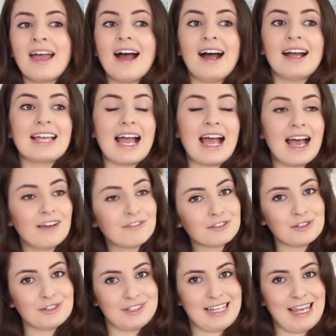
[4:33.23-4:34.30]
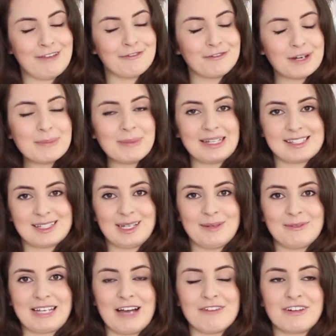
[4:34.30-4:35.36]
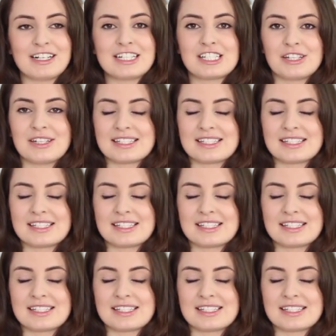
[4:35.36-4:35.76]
I have got a free pattern coming out very soon.